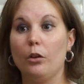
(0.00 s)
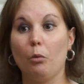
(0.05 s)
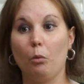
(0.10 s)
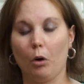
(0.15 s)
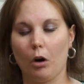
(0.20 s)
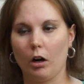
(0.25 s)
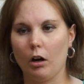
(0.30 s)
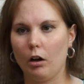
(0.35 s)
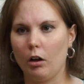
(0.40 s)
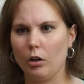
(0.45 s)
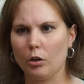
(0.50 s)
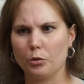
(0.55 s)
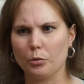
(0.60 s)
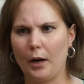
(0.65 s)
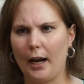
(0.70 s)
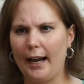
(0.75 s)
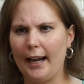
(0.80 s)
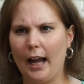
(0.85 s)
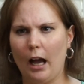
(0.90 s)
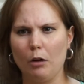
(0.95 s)
the world,
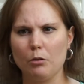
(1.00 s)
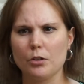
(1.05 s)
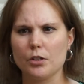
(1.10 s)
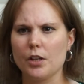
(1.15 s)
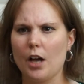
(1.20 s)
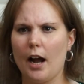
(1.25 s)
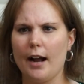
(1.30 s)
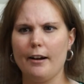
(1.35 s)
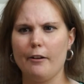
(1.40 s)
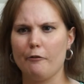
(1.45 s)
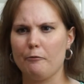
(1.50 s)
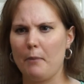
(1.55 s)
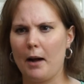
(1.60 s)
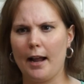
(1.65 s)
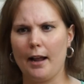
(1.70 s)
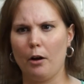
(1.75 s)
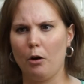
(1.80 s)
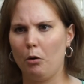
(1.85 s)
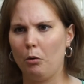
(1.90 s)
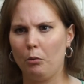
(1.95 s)
right? Outside of
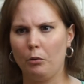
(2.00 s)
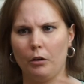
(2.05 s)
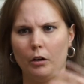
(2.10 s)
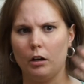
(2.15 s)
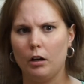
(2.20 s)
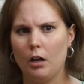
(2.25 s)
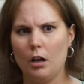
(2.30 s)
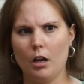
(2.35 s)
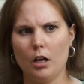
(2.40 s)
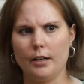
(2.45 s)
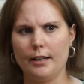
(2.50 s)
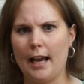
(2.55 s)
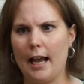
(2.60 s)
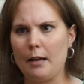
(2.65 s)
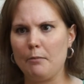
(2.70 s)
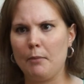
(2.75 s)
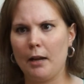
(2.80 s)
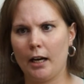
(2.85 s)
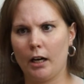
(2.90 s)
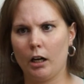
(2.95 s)
my own
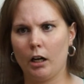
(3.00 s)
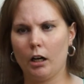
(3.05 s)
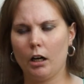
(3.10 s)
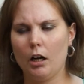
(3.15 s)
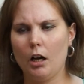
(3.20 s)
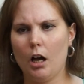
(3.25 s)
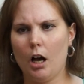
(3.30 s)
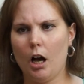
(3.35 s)
nightmare.